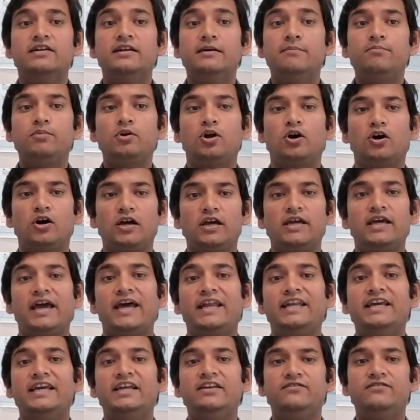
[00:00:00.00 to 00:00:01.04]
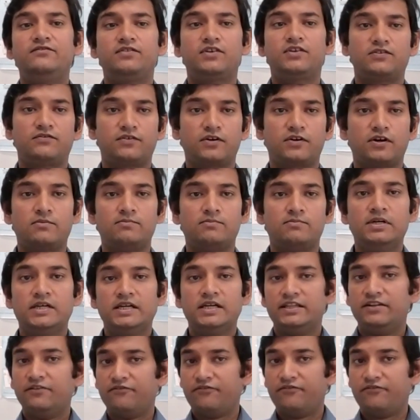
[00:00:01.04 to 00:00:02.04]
deploy, and infer from the